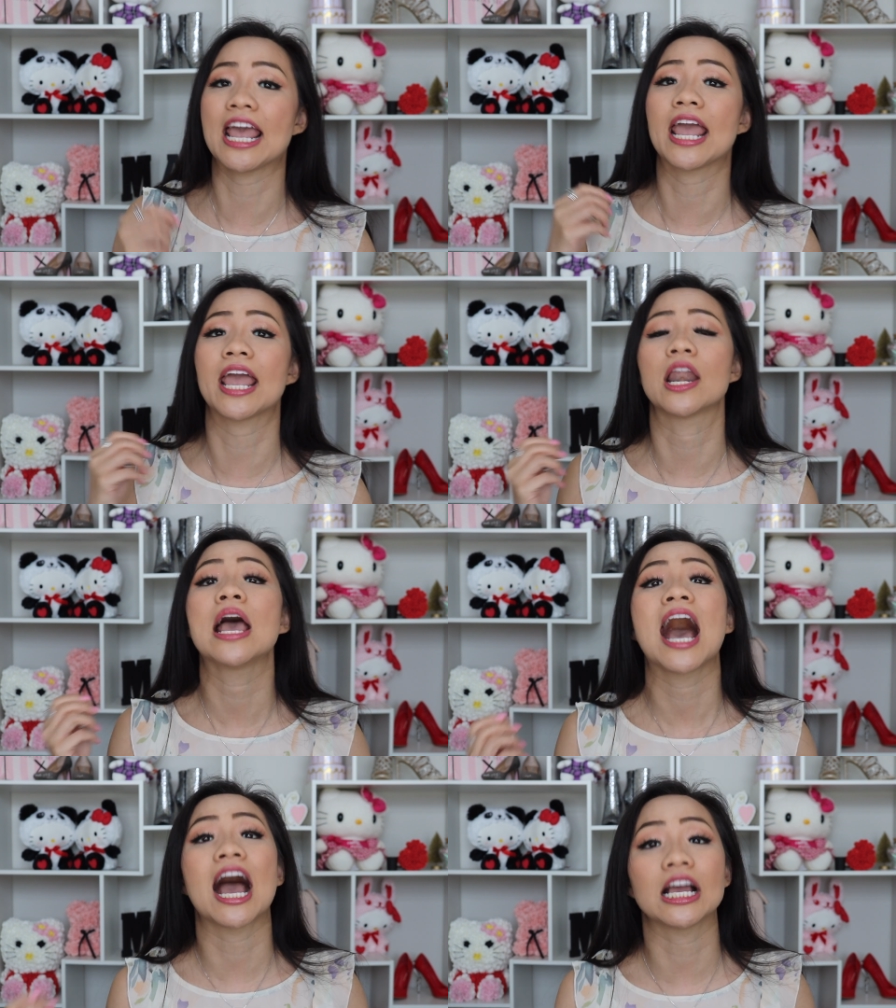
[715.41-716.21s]
and
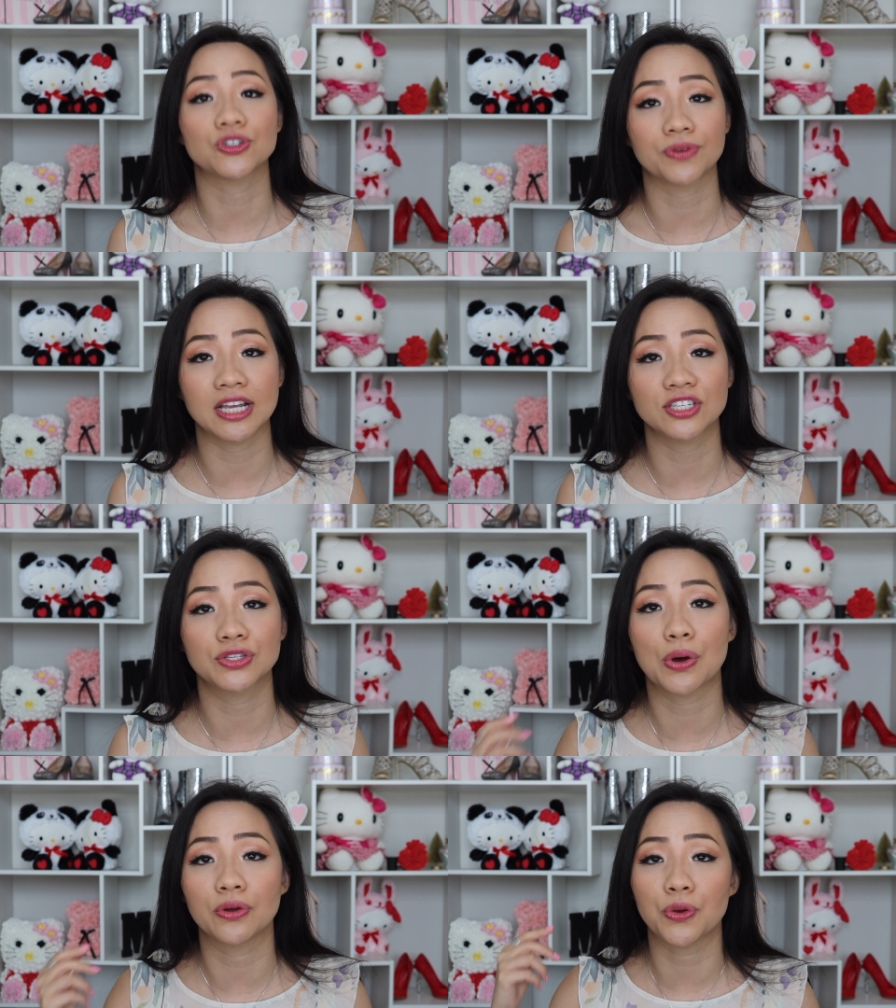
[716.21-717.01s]
hydrate
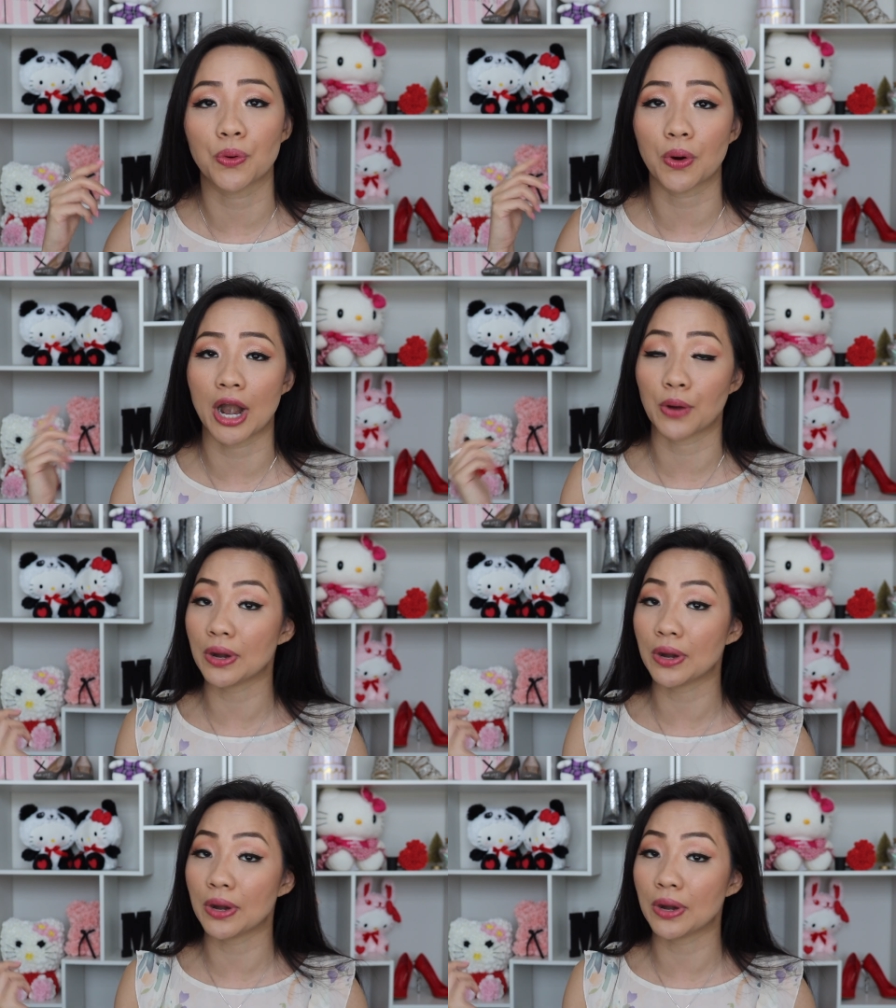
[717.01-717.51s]
so your